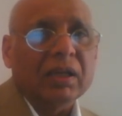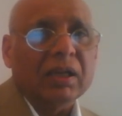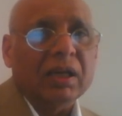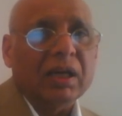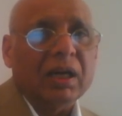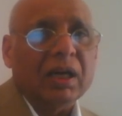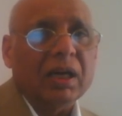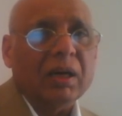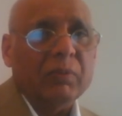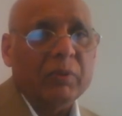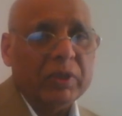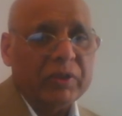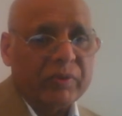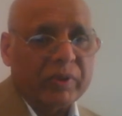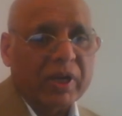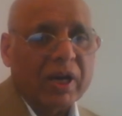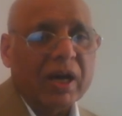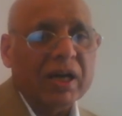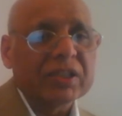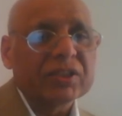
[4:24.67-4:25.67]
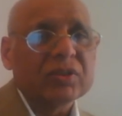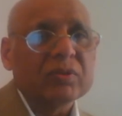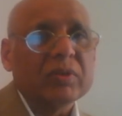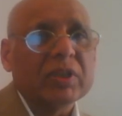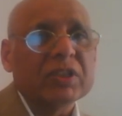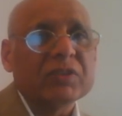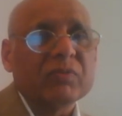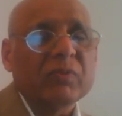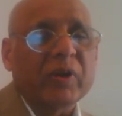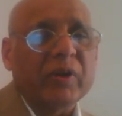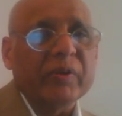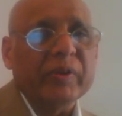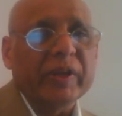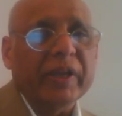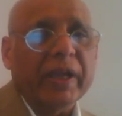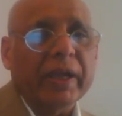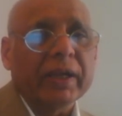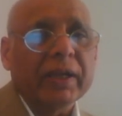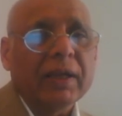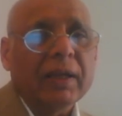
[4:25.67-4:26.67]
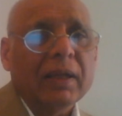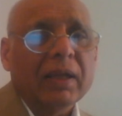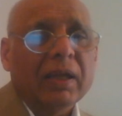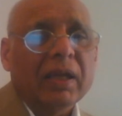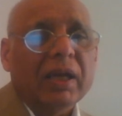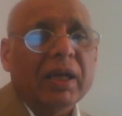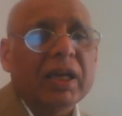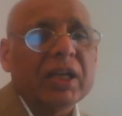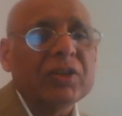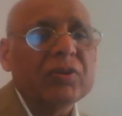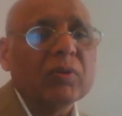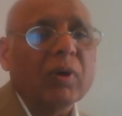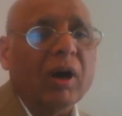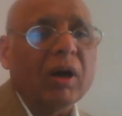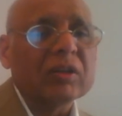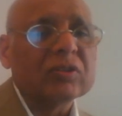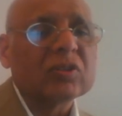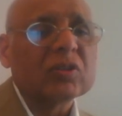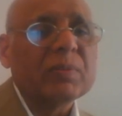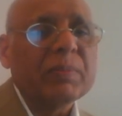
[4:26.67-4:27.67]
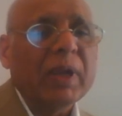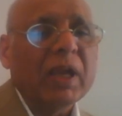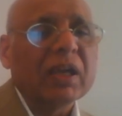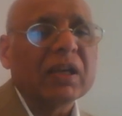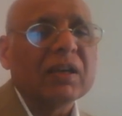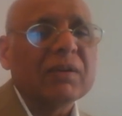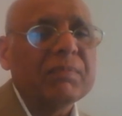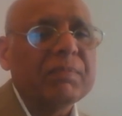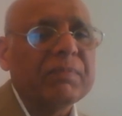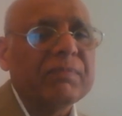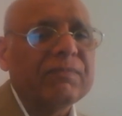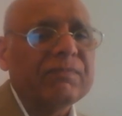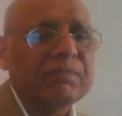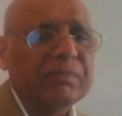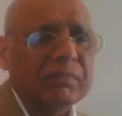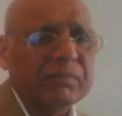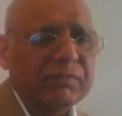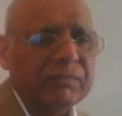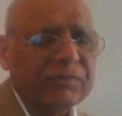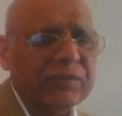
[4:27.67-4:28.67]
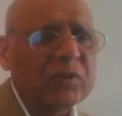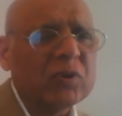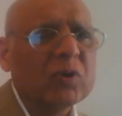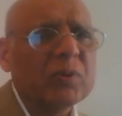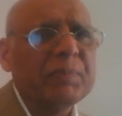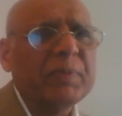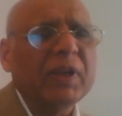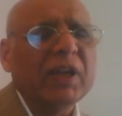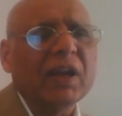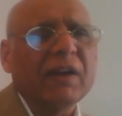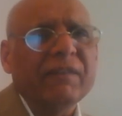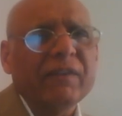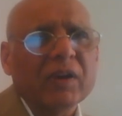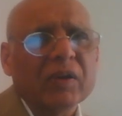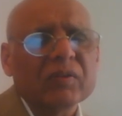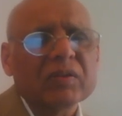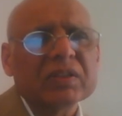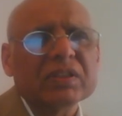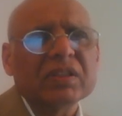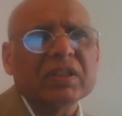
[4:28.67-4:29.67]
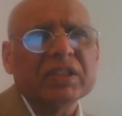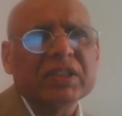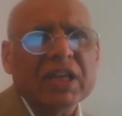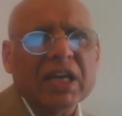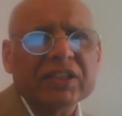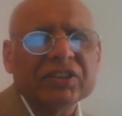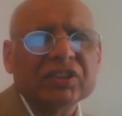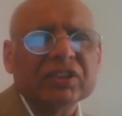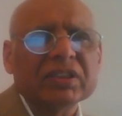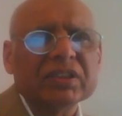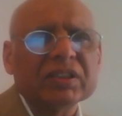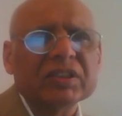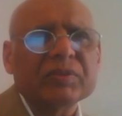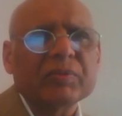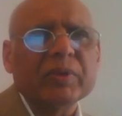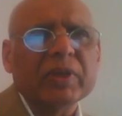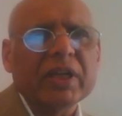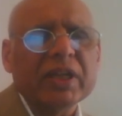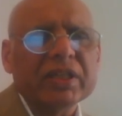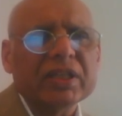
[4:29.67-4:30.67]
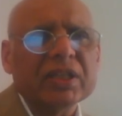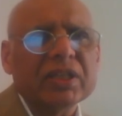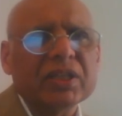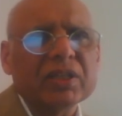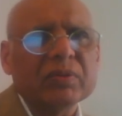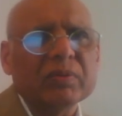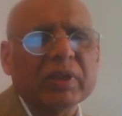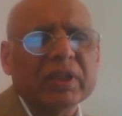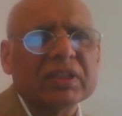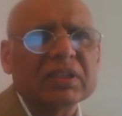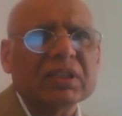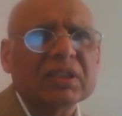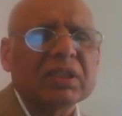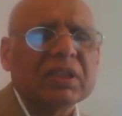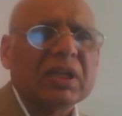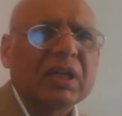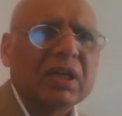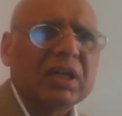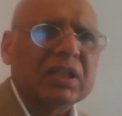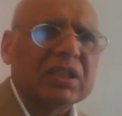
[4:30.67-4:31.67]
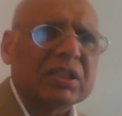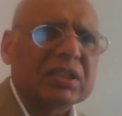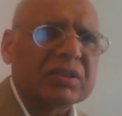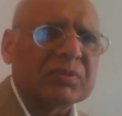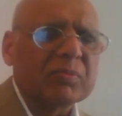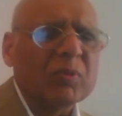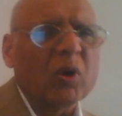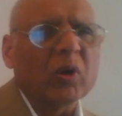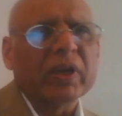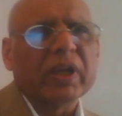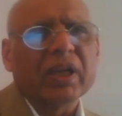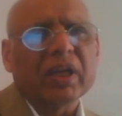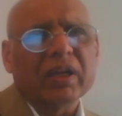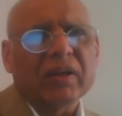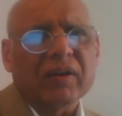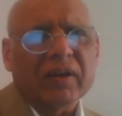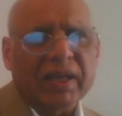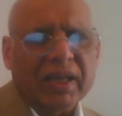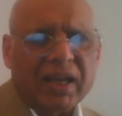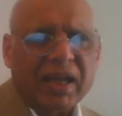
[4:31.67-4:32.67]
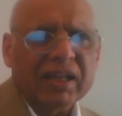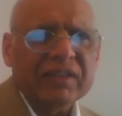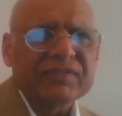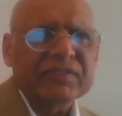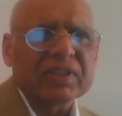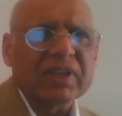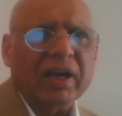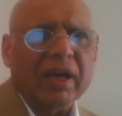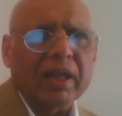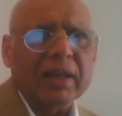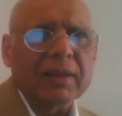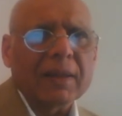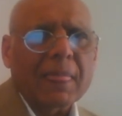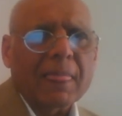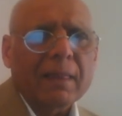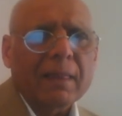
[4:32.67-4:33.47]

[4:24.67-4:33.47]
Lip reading: with regards to his worrying. And you also make a few behavioral suggestions related to his smoking lifestyle.